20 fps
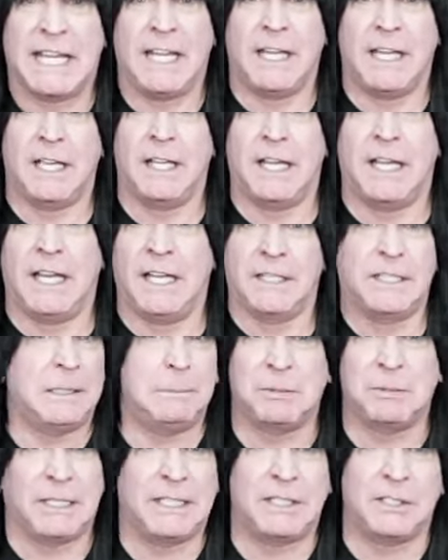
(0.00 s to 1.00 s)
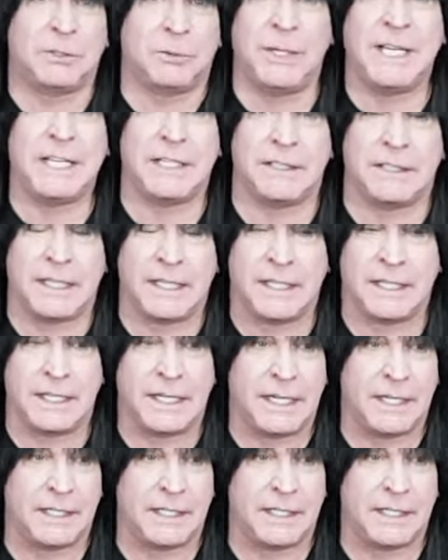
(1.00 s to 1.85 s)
and he played it great.